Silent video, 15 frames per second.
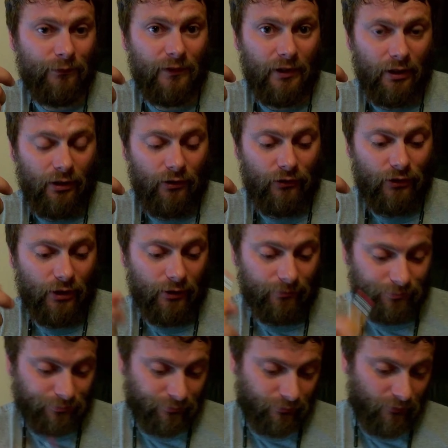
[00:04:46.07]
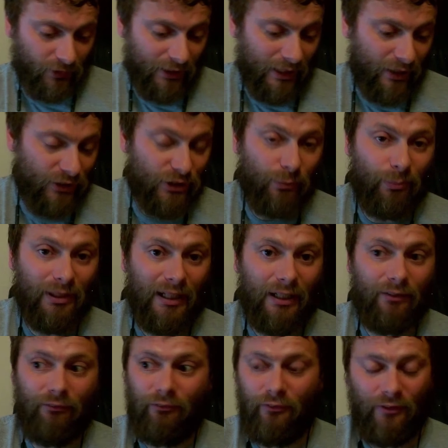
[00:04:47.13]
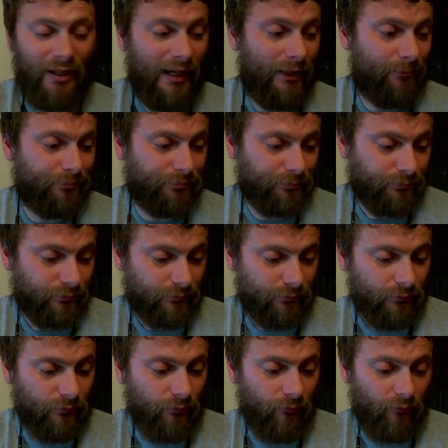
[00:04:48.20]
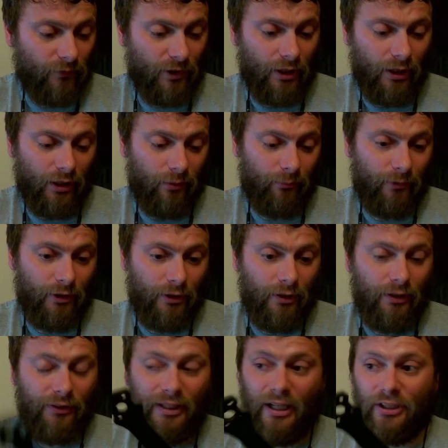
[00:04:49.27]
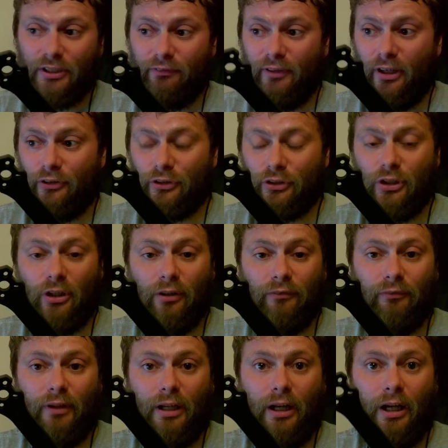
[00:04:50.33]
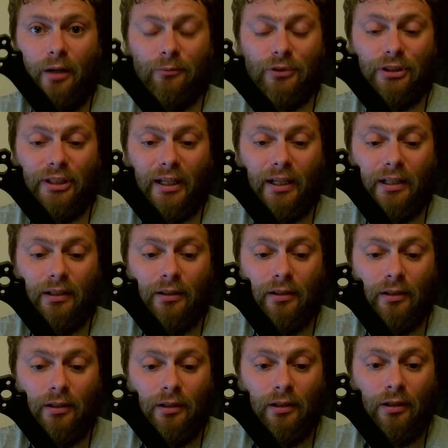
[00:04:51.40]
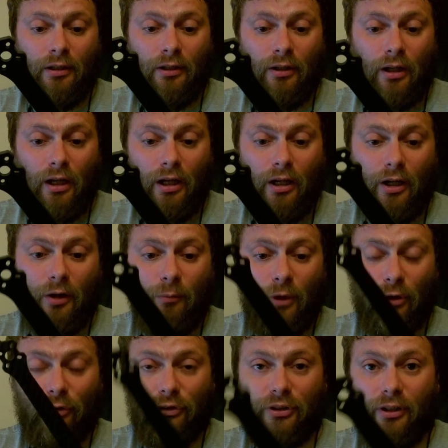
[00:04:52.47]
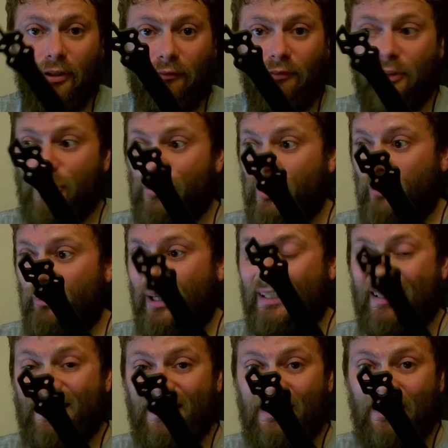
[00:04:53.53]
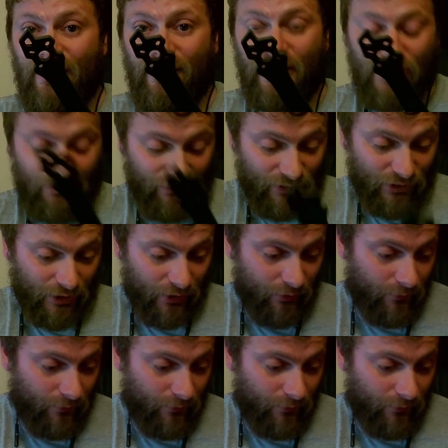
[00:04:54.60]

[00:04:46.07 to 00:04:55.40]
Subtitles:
So that is the plan for that. That's as far as I got today. I'm going to finish up editing this video,